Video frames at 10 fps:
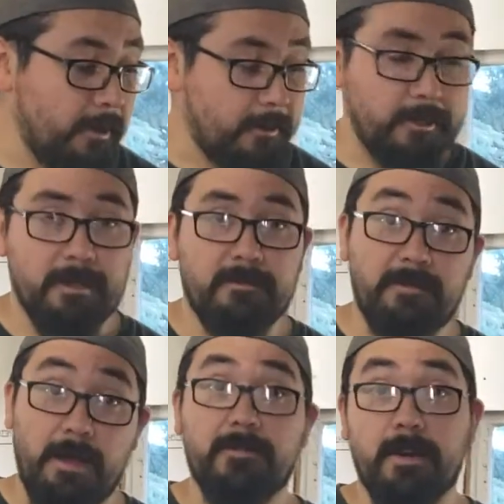The
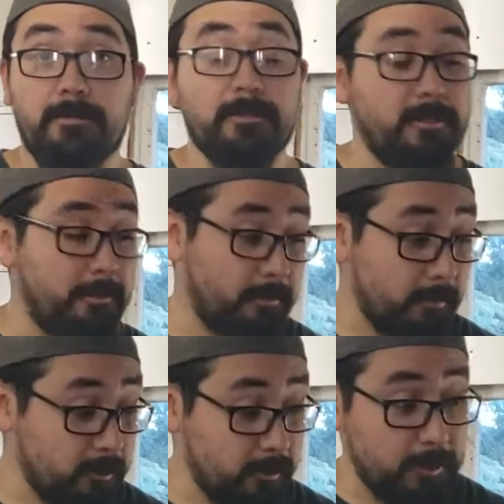valve covers, the
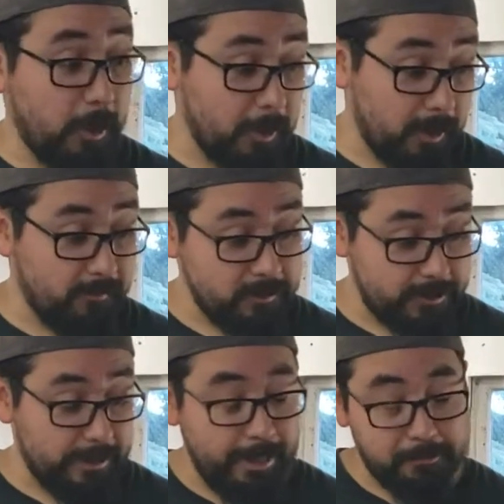Moroso tall covers that
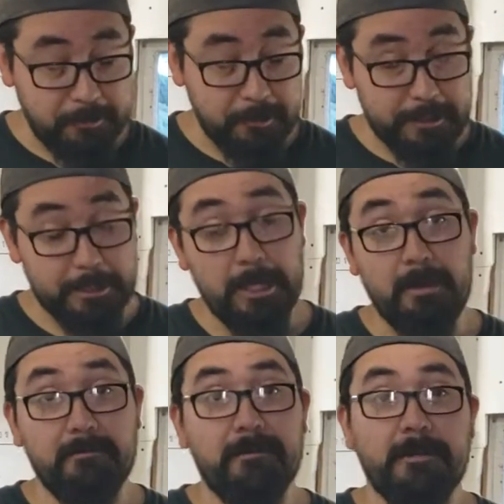I absolutely
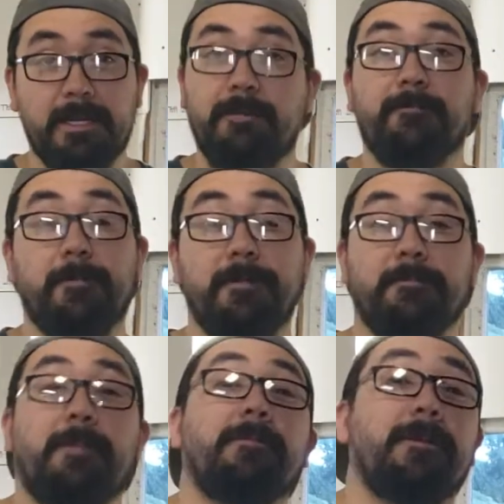love, came from another
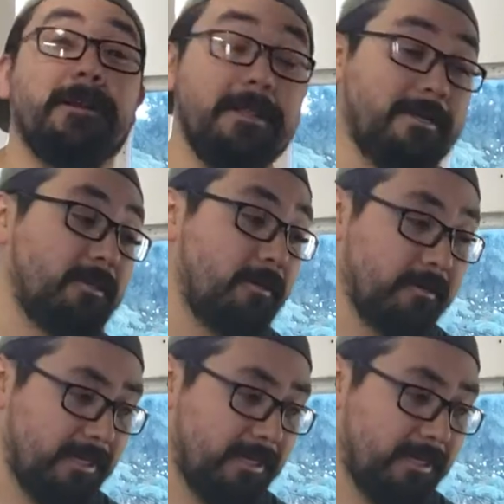member on Classicals.